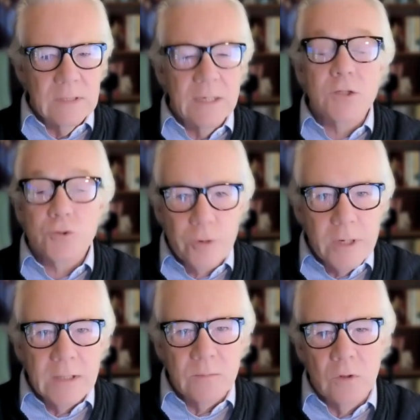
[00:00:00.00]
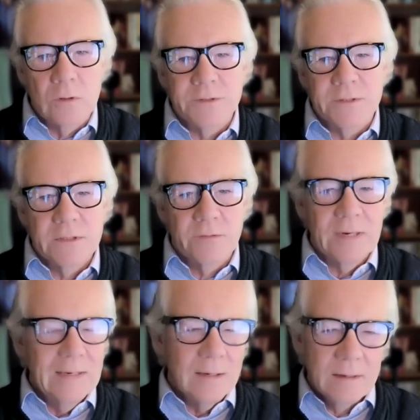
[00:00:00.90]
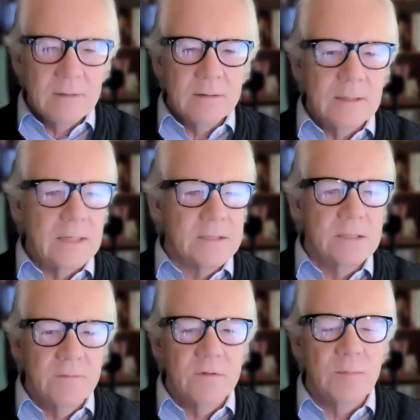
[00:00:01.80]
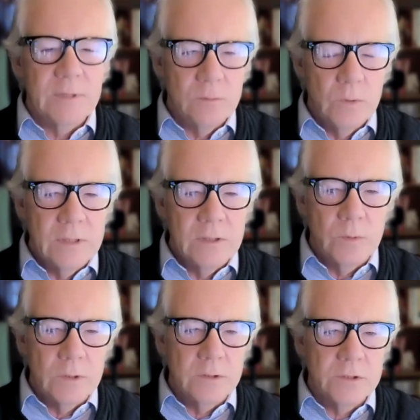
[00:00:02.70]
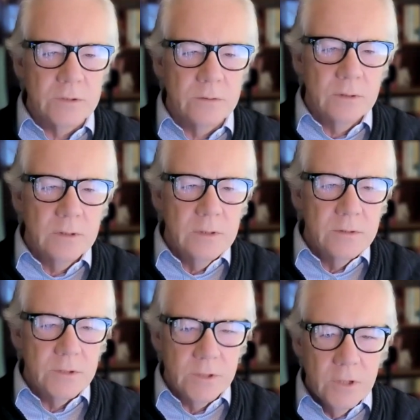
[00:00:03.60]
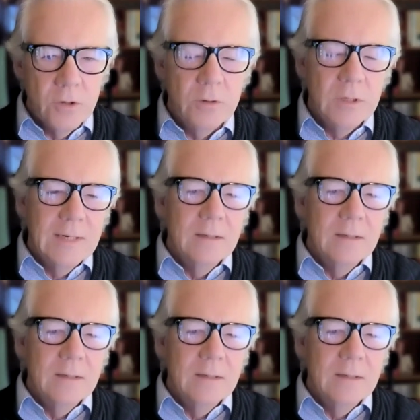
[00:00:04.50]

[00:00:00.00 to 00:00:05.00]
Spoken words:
less training models, etc. And I think that that's inevitably the way that we're going to go.